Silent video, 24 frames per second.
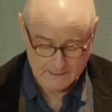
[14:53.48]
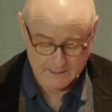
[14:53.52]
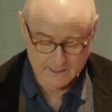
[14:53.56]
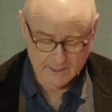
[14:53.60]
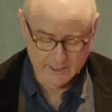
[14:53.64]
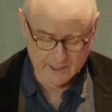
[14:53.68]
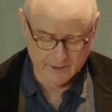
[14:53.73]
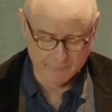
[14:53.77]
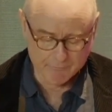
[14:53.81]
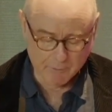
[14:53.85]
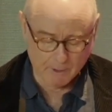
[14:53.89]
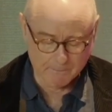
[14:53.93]

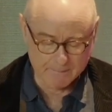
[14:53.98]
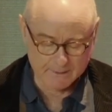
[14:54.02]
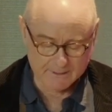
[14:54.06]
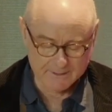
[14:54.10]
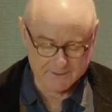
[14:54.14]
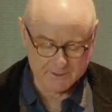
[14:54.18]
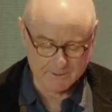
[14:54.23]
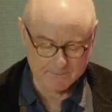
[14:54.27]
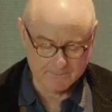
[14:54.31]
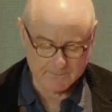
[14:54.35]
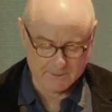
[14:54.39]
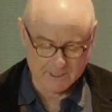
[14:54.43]
If
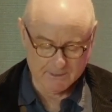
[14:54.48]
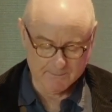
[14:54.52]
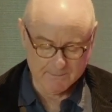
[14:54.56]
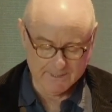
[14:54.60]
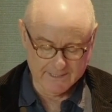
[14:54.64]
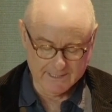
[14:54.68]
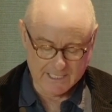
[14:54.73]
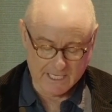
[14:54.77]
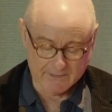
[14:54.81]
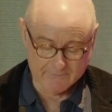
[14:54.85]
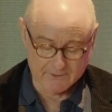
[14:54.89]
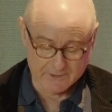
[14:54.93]
populism can
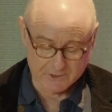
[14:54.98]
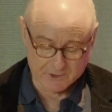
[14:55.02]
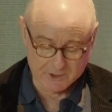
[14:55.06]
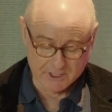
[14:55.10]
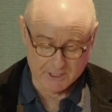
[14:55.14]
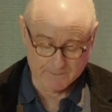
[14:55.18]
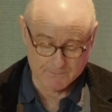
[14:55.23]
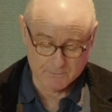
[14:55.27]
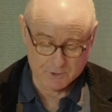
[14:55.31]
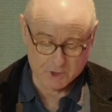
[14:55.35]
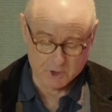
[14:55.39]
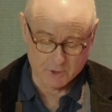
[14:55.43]
mean having
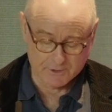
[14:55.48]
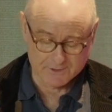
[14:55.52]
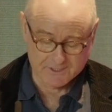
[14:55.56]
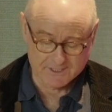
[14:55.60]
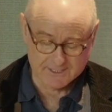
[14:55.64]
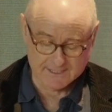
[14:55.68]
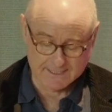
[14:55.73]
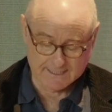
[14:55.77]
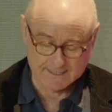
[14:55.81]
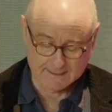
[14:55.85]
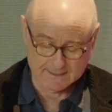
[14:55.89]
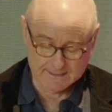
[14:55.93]
cheap
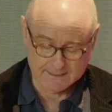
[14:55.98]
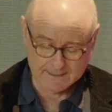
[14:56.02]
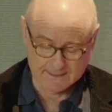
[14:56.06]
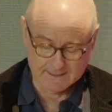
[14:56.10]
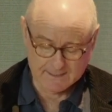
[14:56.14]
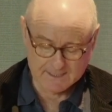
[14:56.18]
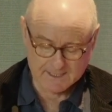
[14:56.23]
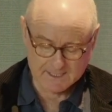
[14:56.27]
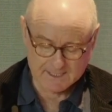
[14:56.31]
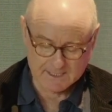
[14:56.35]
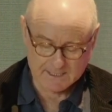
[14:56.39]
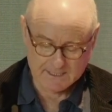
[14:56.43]
shots at
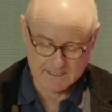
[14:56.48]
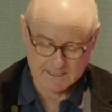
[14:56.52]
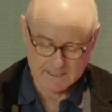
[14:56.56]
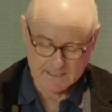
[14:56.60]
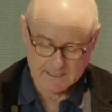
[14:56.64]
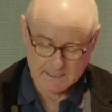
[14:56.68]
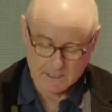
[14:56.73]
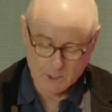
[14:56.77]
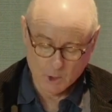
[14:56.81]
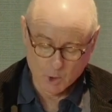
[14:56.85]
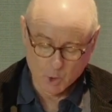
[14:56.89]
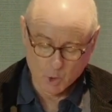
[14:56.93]
elites,
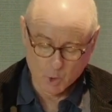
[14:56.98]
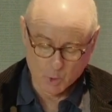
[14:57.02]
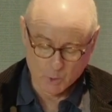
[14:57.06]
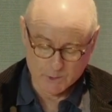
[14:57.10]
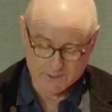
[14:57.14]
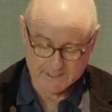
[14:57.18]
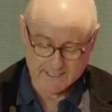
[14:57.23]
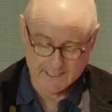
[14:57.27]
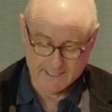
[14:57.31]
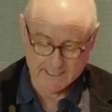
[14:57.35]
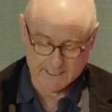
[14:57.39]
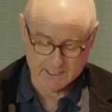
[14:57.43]

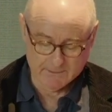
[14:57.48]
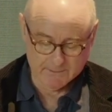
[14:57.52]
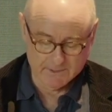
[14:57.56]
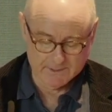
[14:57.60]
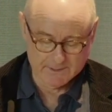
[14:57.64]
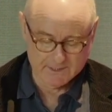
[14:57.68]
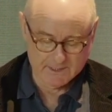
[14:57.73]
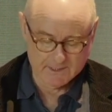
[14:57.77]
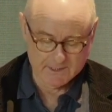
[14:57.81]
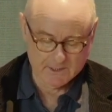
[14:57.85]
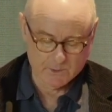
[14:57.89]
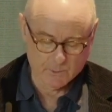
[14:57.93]
Horne's
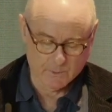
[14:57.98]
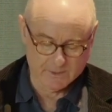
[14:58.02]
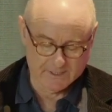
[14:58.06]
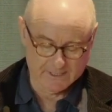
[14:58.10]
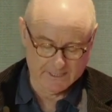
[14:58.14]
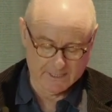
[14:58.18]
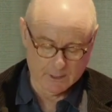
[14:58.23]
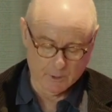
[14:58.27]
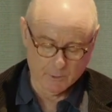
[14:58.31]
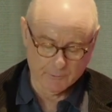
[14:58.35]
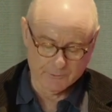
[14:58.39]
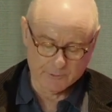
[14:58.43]
argument, which he
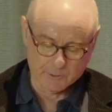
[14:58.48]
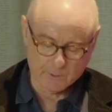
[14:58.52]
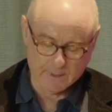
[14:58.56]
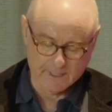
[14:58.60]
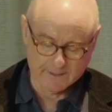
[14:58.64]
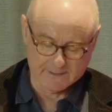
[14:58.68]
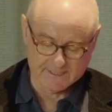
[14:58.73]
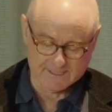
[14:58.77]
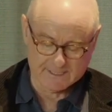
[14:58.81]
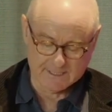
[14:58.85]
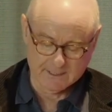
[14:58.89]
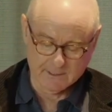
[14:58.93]
held
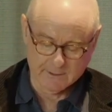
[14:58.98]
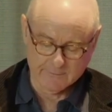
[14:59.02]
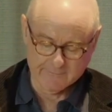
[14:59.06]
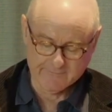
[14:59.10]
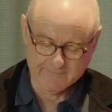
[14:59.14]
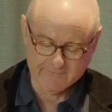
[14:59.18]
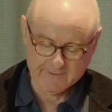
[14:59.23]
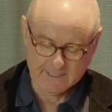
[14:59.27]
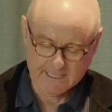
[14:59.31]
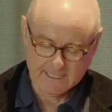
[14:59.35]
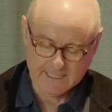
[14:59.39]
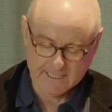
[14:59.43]
throughout his
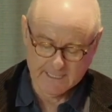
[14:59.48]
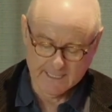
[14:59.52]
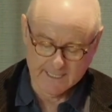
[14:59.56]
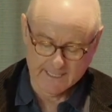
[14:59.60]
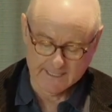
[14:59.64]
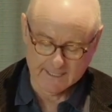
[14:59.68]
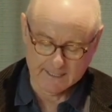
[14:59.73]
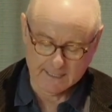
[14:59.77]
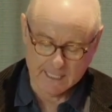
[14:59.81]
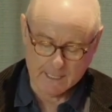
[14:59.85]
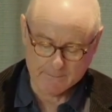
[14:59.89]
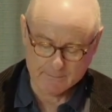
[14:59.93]
life and
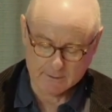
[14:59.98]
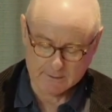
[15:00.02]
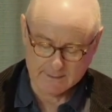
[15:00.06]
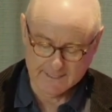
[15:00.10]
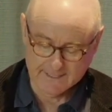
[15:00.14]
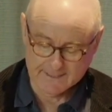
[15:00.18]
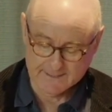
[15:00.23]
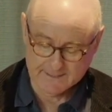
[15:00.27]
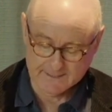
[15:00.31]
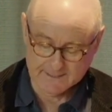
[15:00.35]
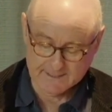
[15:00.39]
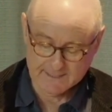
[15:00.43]

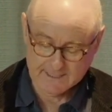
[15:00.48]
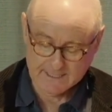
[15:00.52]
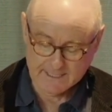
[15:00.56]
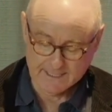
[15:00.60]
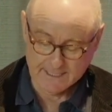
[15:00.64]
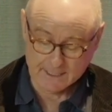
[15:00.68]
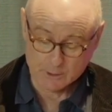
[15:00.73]
elaborated in